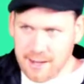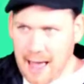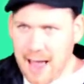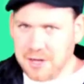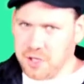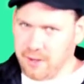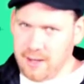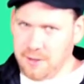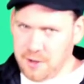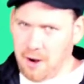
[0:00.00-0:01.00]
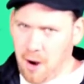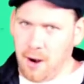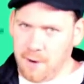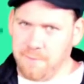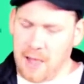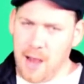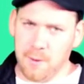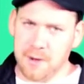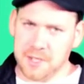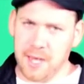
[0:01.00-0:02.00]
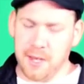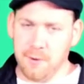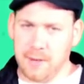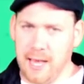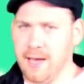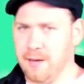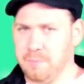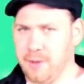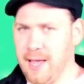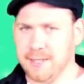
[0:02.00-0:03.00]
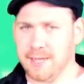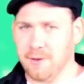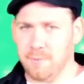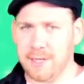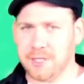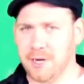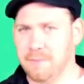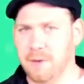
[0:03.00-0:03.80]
Well, actually, there are flowers that you can plant in the winter,